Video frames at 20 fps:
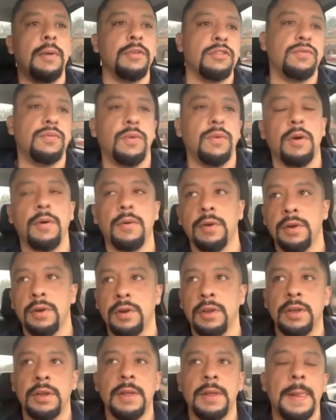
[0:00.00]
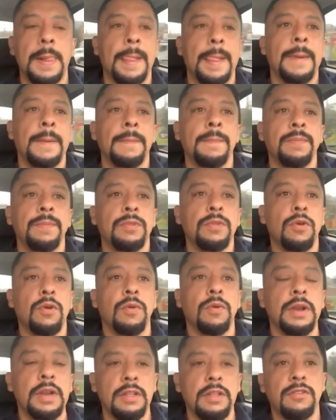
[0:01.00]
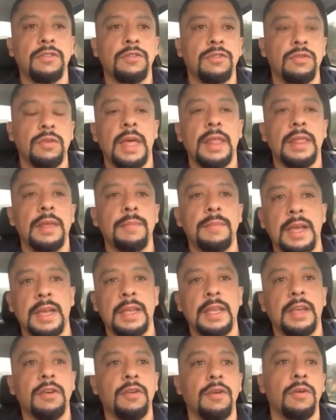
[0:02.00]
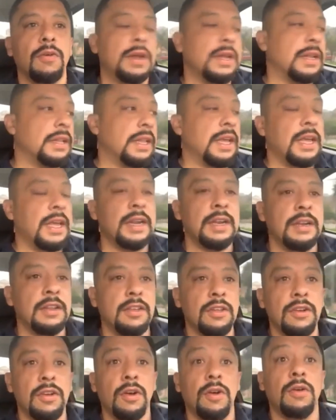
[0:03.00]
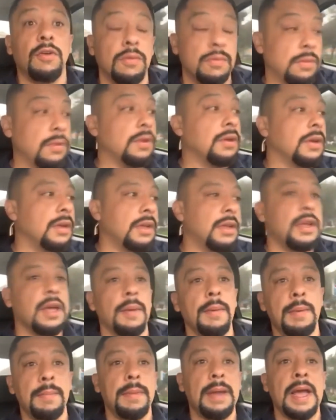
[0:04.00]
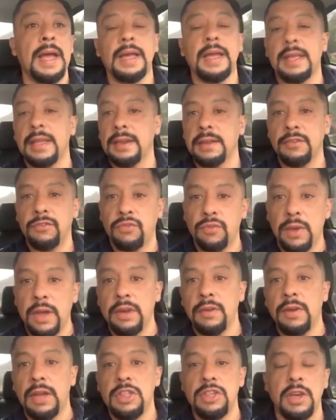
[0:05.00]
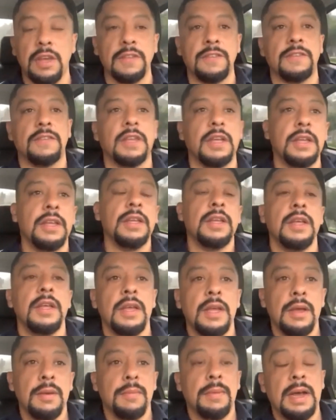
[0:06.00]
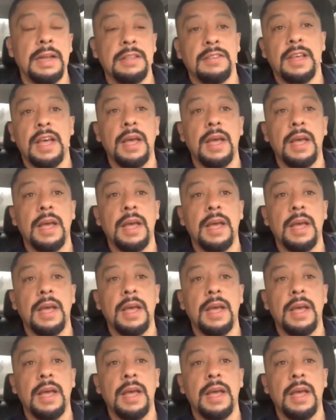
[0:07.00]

forward going into Ciudad de Mexico, and then, you know, coming back and trying to adjust. My time